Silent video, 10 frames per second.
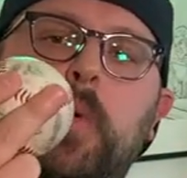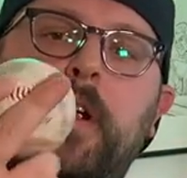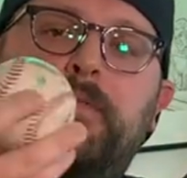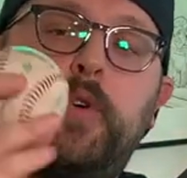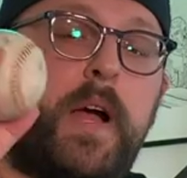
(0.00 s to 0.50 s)

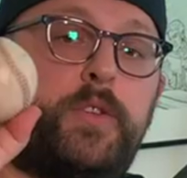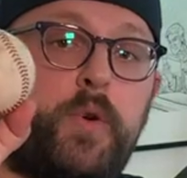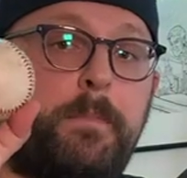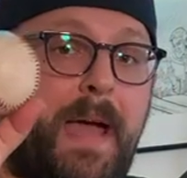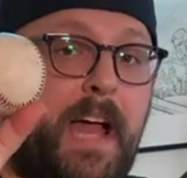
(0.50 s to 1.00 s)
where if you had
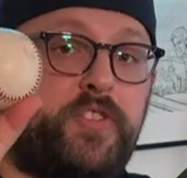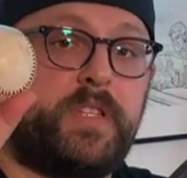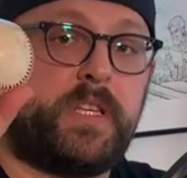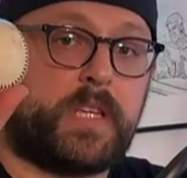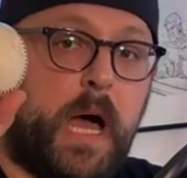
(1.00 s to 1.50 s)
to
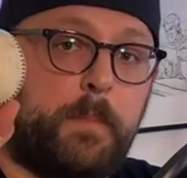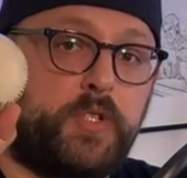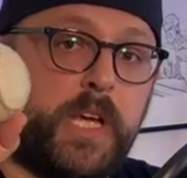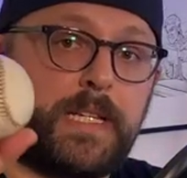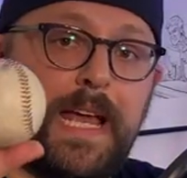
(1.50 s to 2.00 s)
imagine this
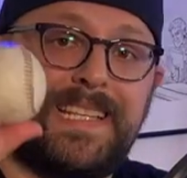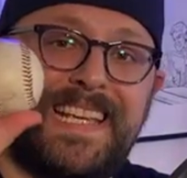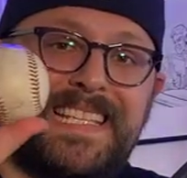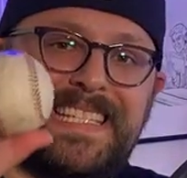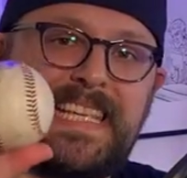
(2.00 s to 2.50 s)
object as
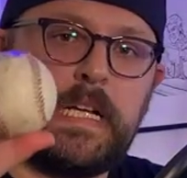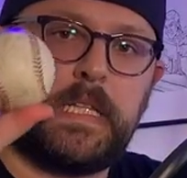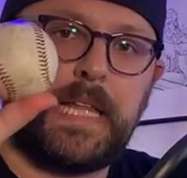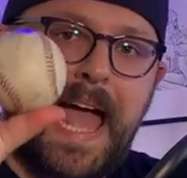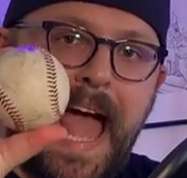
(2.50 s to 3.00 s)
a
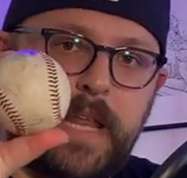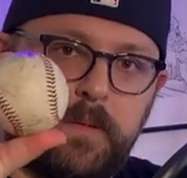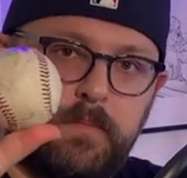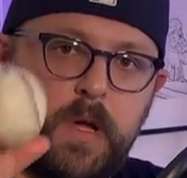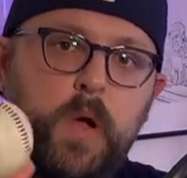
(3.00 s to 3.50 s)
single
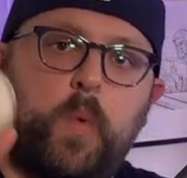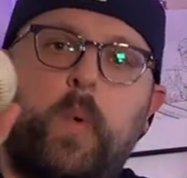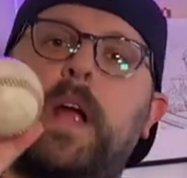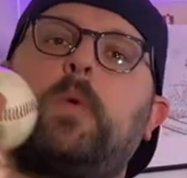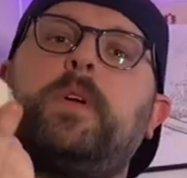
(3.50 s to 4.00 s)
atom,
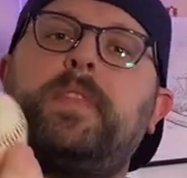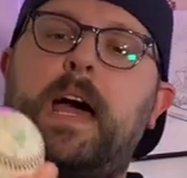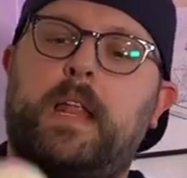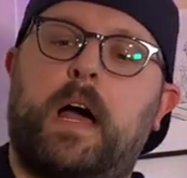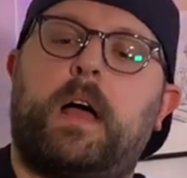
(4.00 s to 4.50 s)
where would
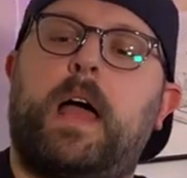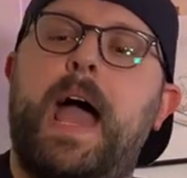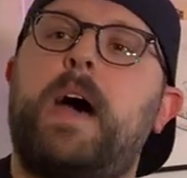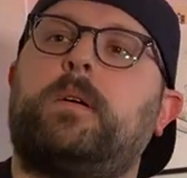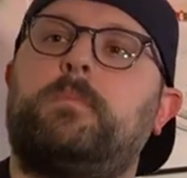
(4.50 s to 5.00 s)
that
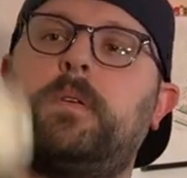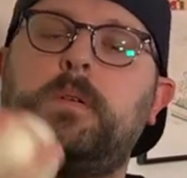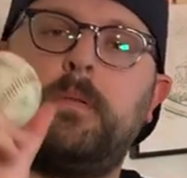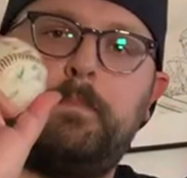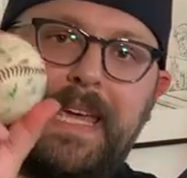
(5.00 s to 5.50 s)
atom
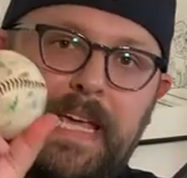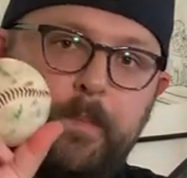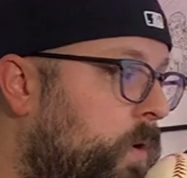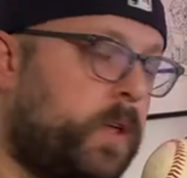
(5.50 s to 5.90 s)
be?